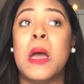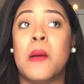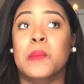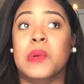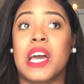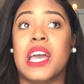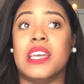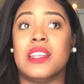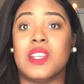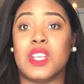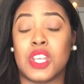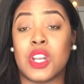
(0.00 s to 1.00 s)
but
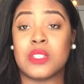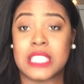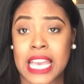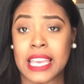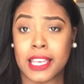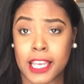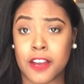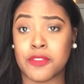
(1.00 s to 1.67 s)
you know, taking care of